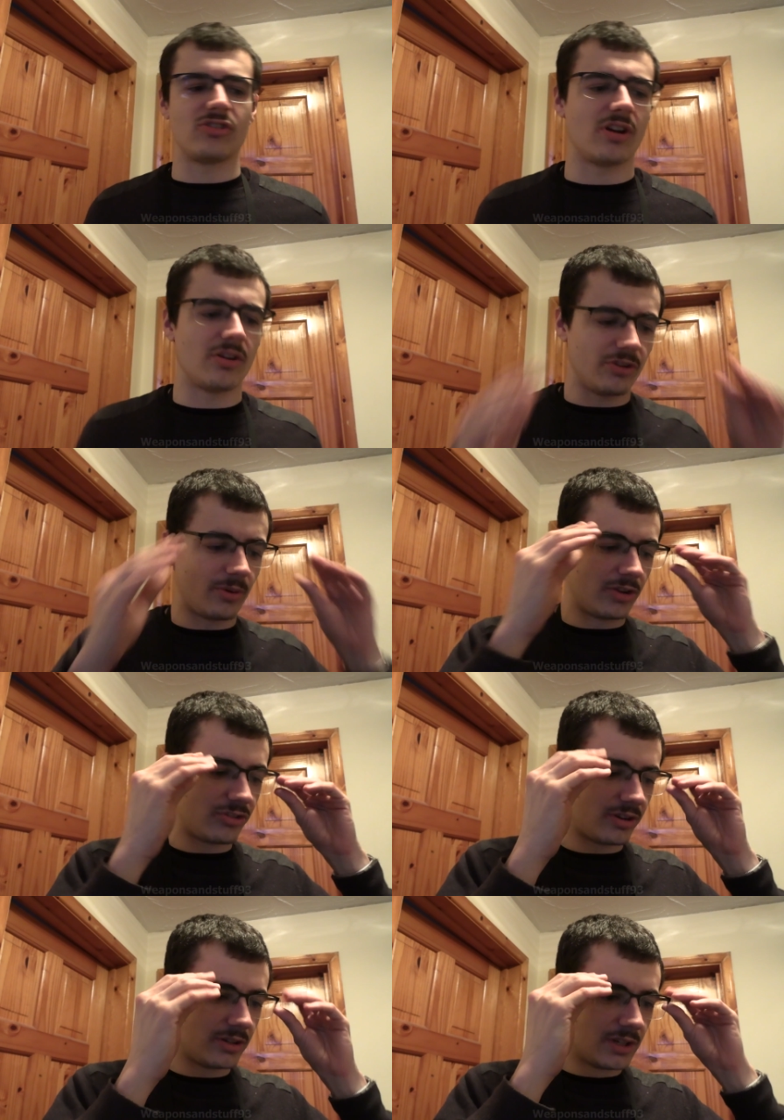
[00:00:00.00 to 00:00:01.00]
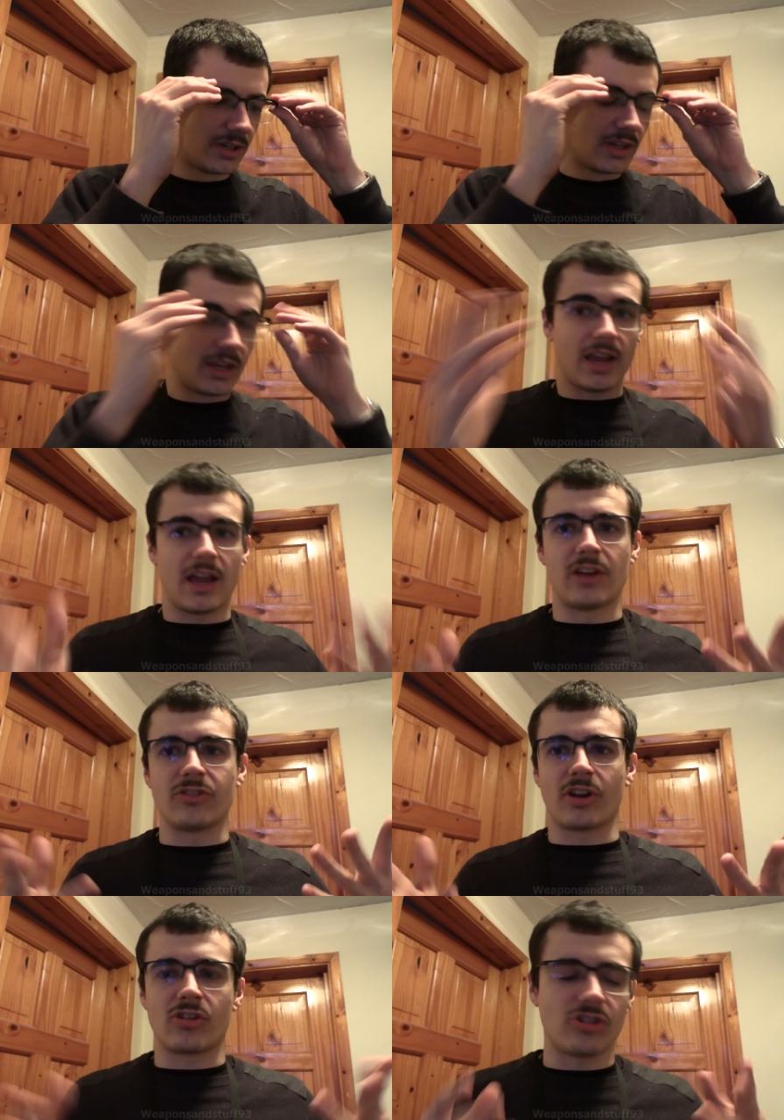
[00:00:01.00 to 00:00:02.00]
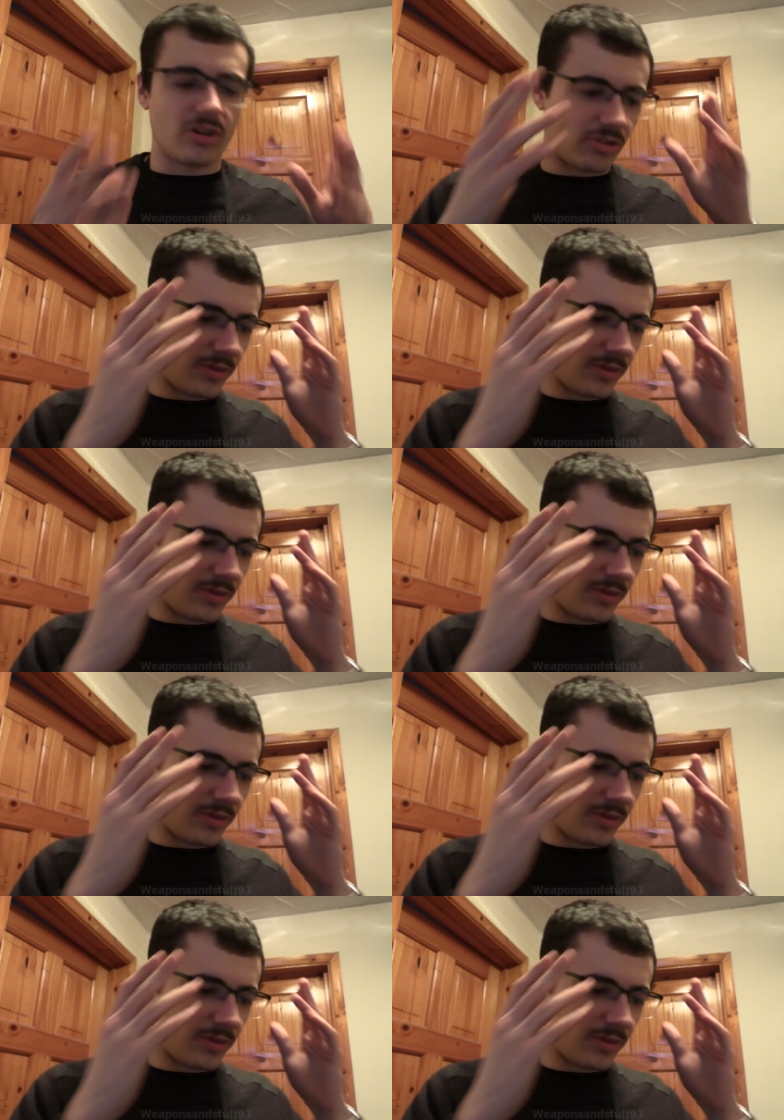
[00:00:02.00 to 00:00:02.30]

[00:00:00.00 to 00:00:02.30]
you can't do it. So, And I can show you